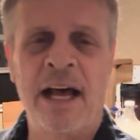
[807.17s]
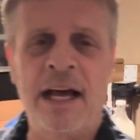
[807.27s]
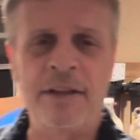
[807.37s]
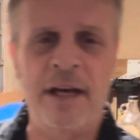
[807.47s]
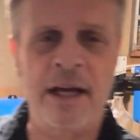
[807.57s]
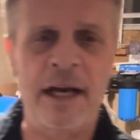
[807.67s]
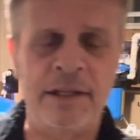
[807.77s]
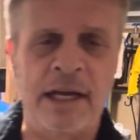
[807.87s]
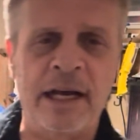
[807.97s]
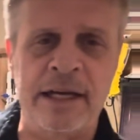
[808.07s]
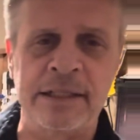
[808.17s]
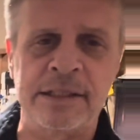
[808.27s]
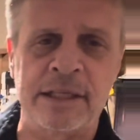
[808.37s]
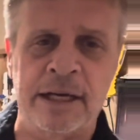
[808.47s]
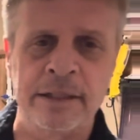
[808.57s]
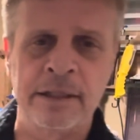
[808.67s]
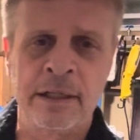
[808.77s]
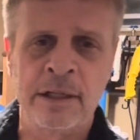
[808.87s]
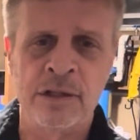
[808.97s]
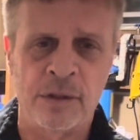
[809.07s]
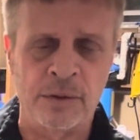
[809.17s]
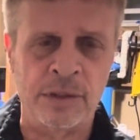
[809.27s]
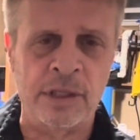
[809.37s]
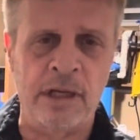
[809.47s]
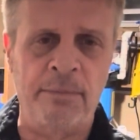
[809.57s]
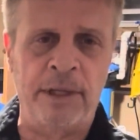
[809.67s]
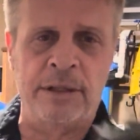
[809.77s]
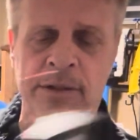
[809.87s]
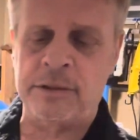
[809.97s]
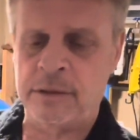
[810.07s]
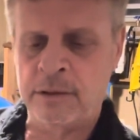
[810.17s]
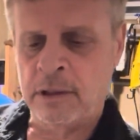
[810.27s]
on the high side. So same meters.